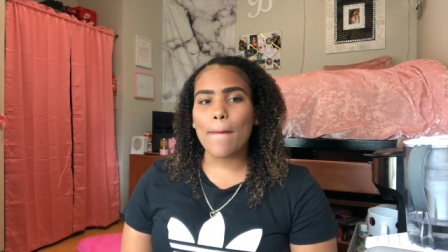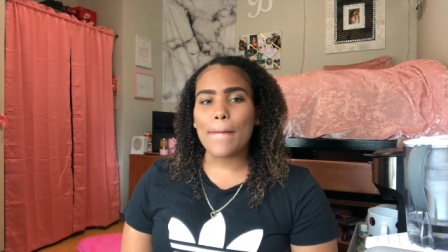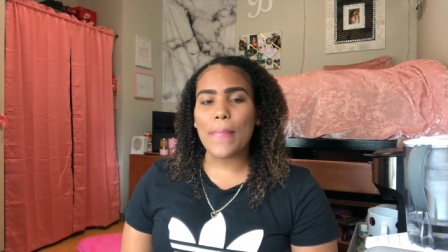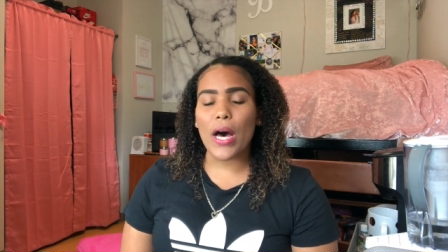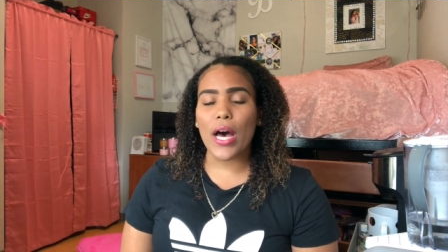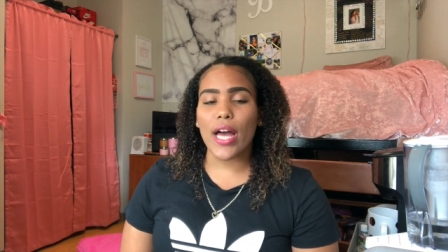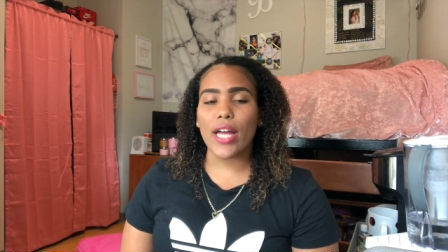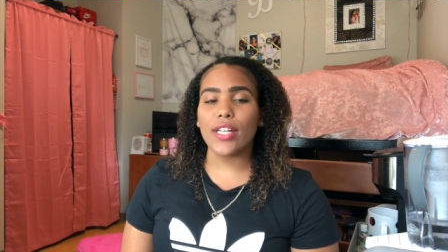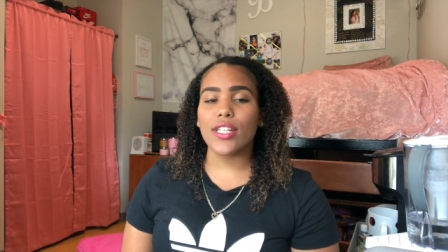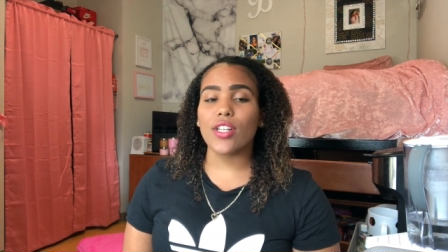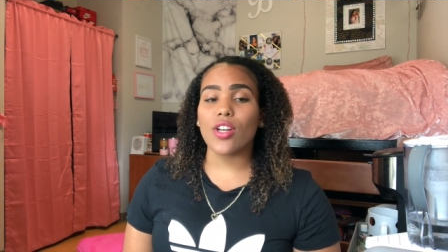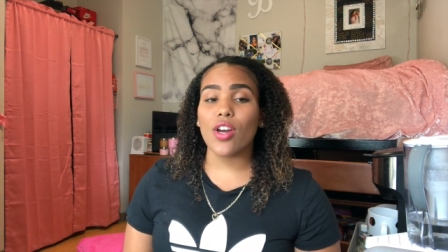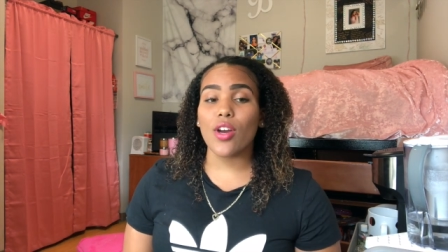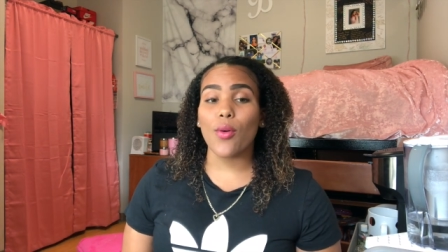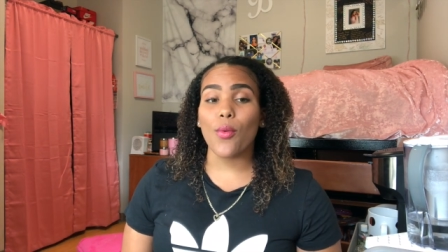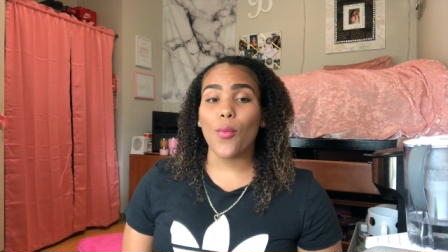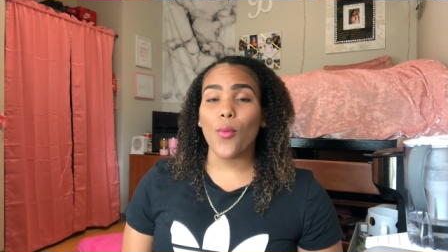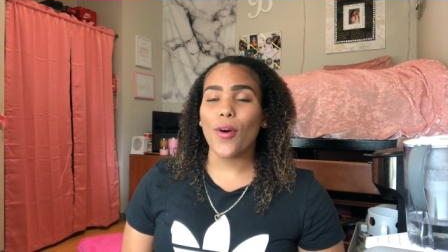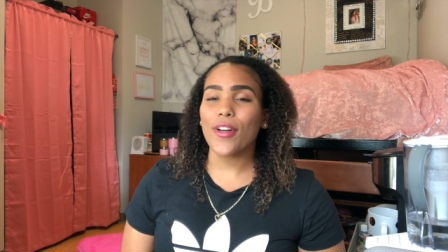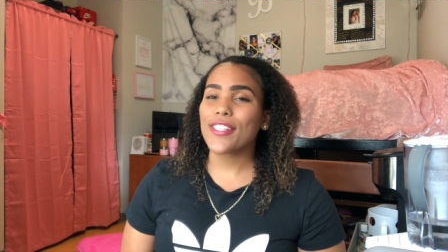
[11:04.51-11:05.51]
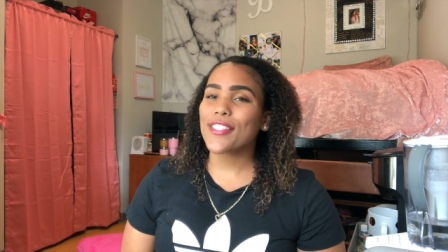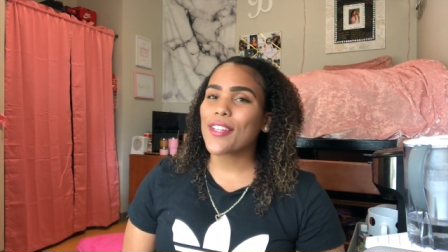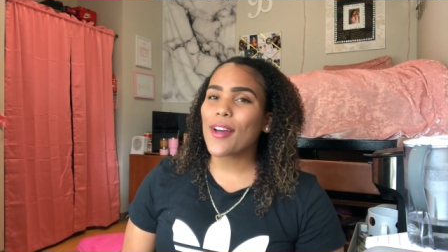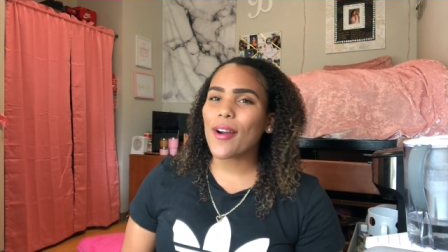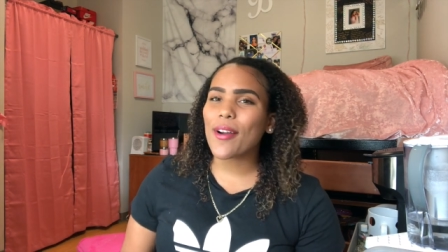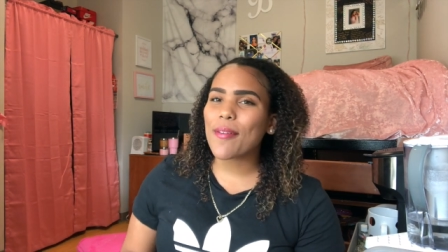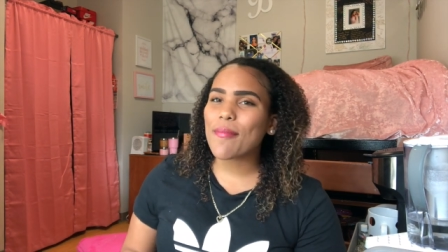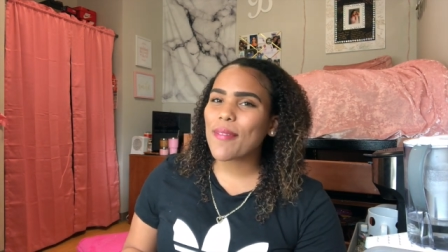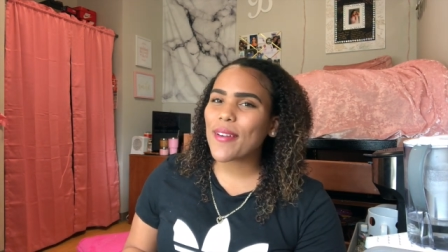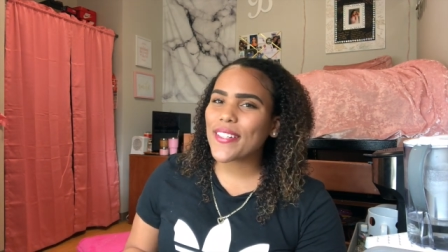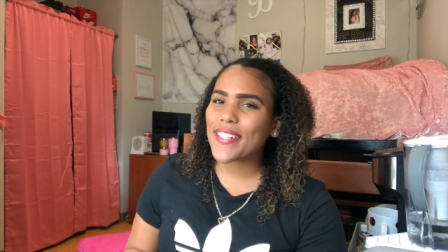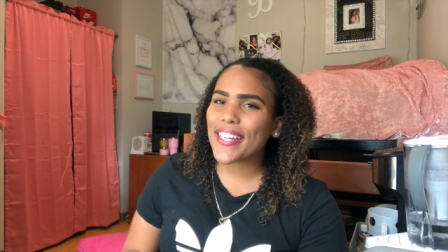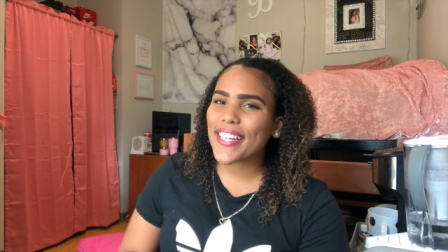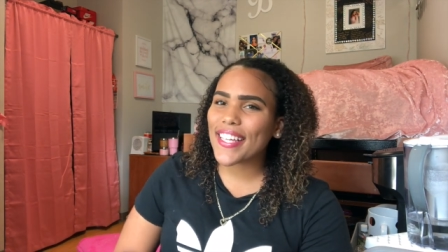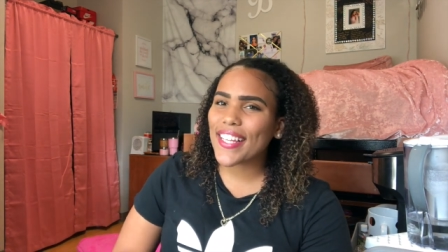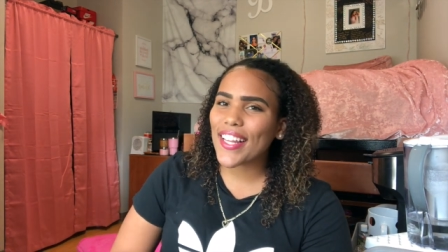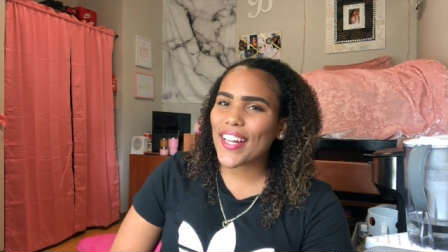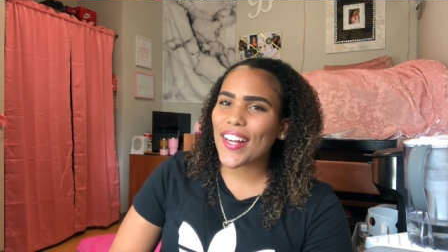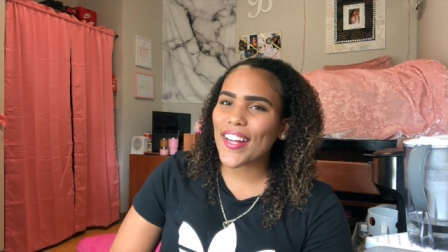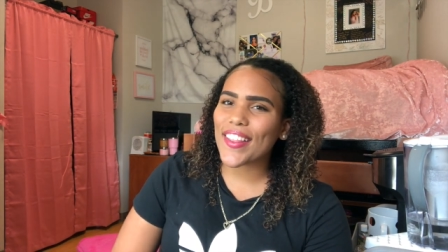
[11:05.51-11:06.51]
but one song in
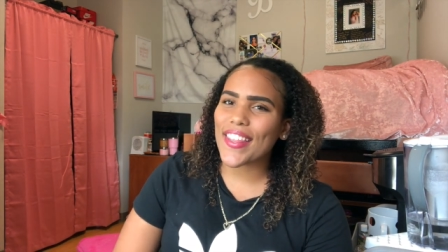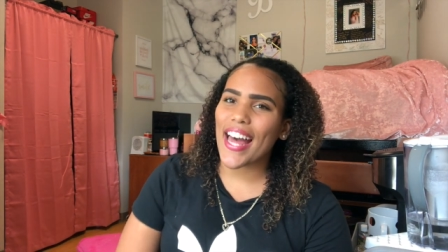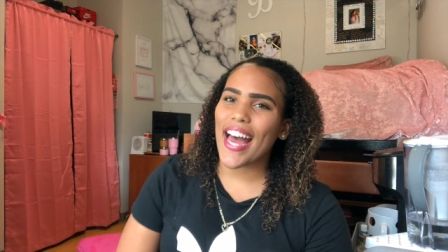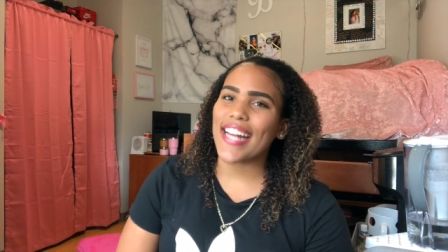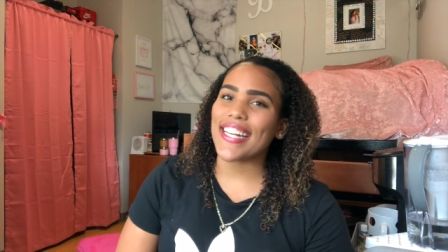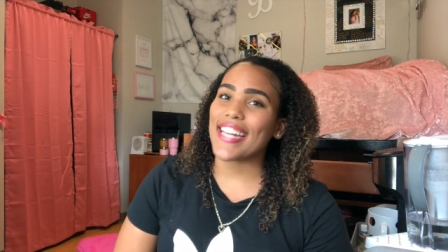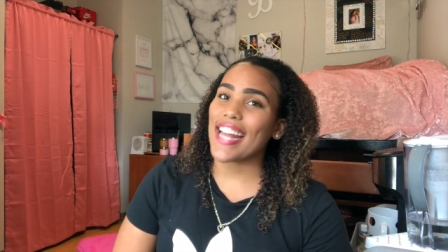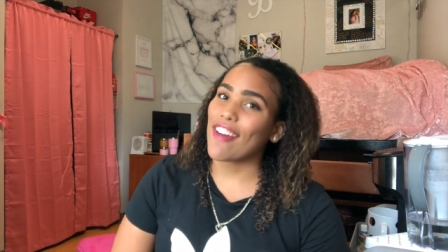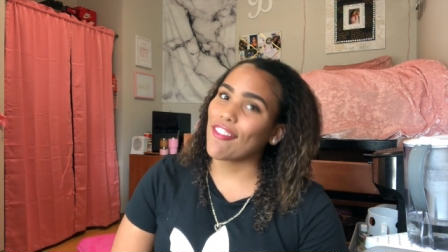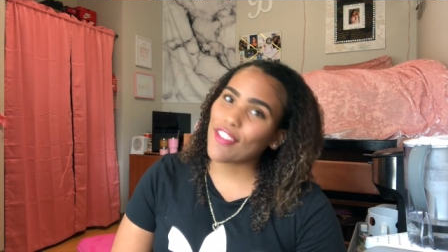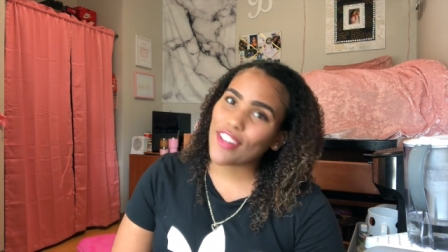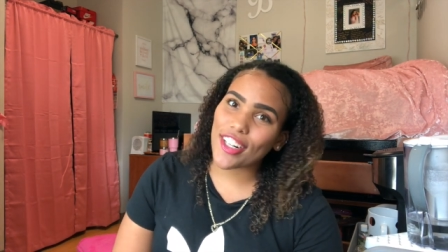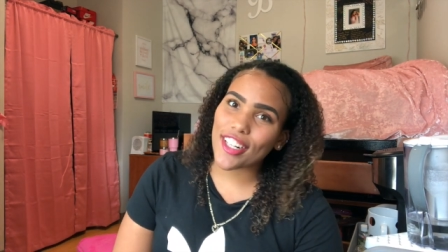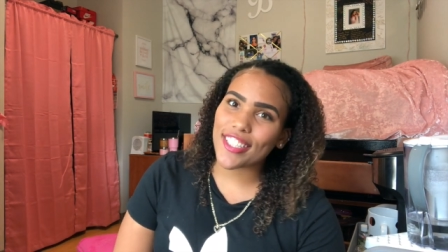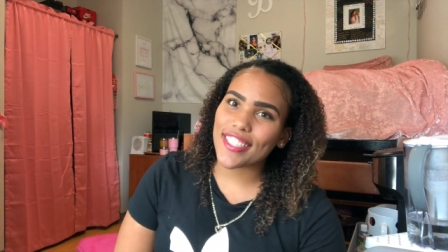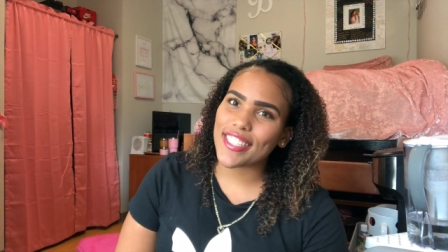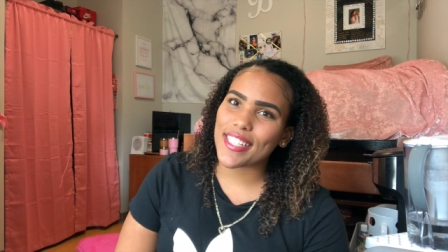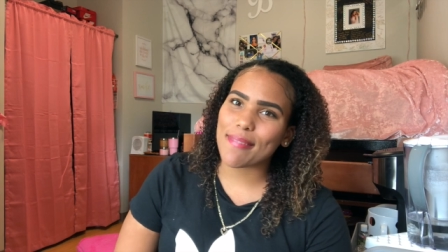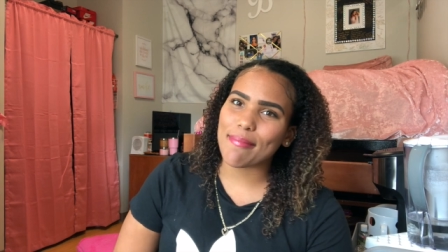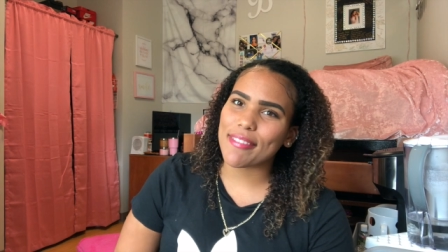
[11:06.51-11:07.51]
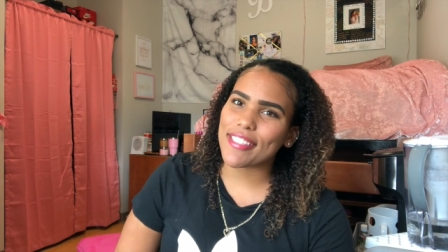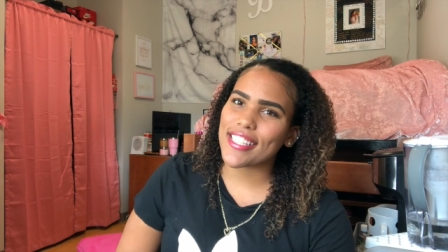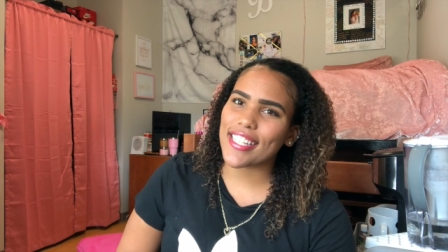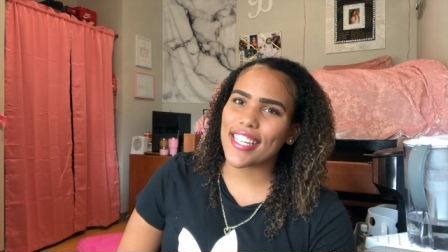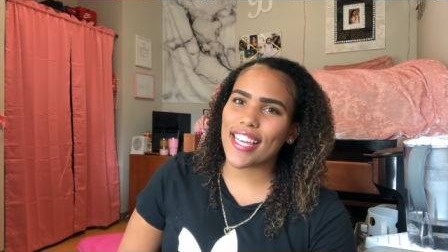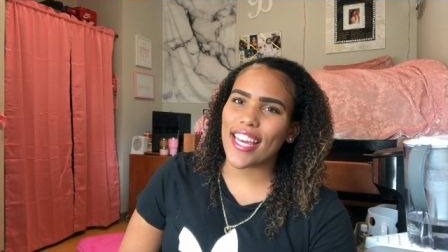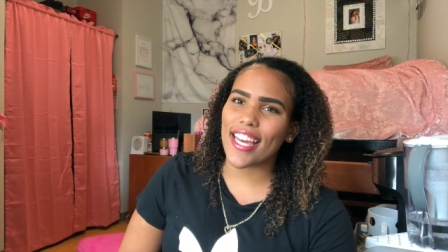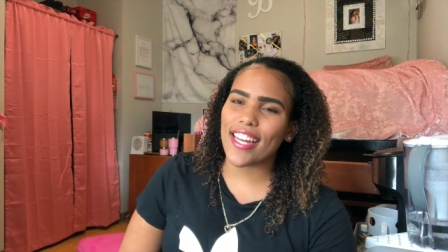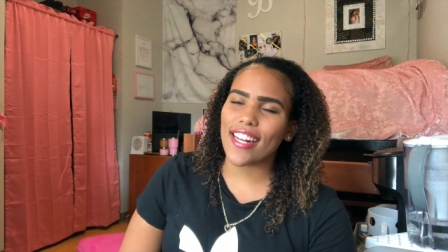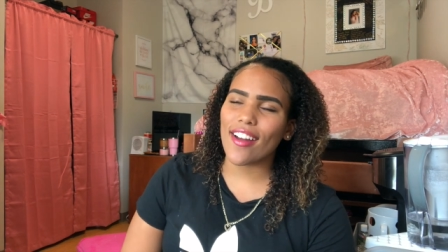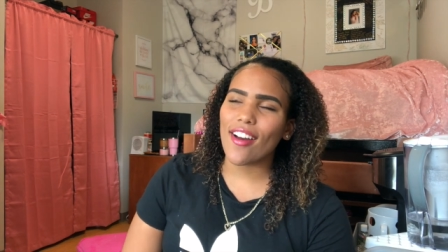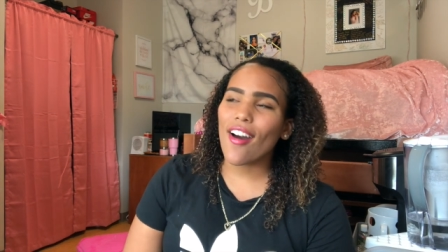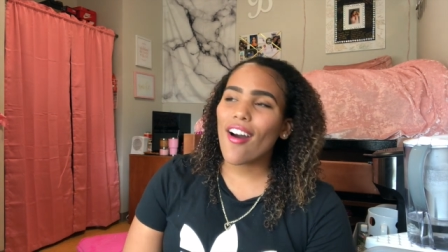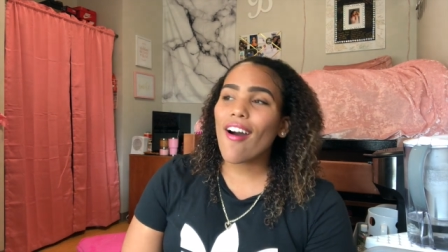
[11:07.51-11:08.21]
particular that never seems to get